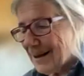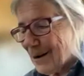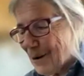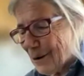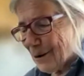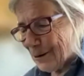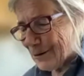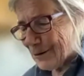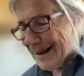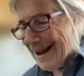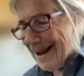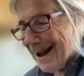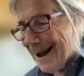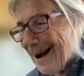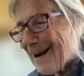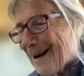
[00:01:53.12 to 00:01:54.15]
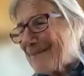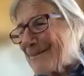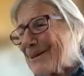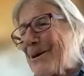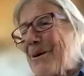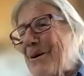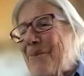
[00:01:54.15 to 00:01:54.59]
part. Um,
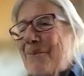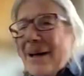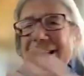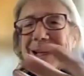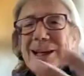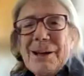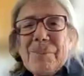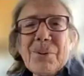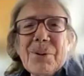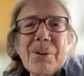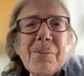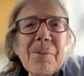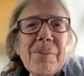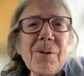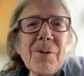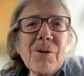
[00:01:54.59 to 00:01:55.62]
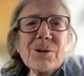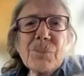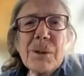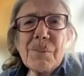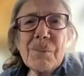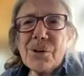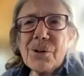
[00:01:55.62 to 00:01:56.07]
so Baykeeper, most
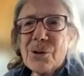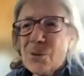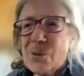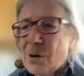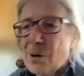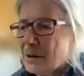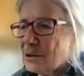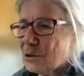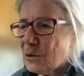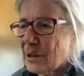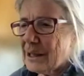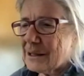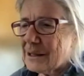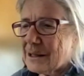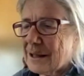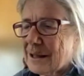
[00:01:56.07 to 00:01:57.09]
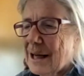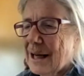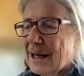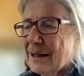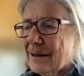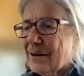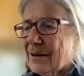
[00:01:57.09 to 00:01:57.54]
people who are joining
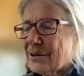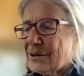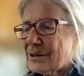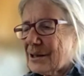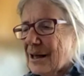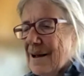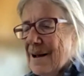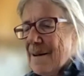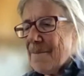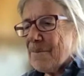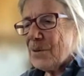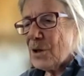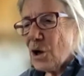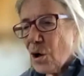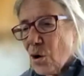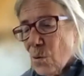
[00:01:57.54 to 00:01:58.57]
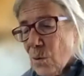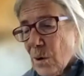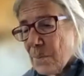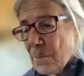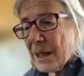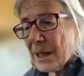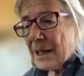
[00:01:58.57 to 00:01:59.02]
tonight, there's know
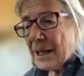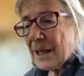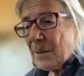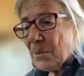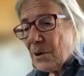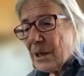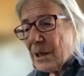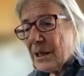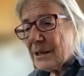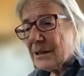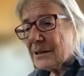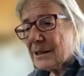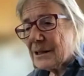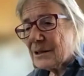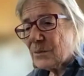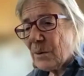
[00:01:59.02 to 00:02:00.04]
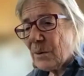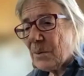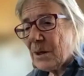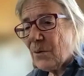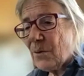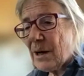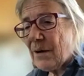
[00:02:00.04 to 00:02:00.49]
what Baykeeper is. It's we've
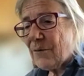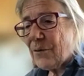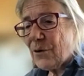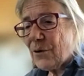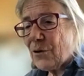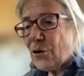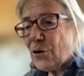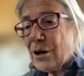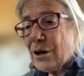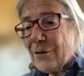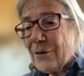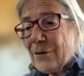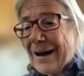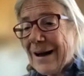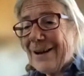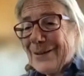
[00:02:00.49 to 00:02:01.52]
been around for 35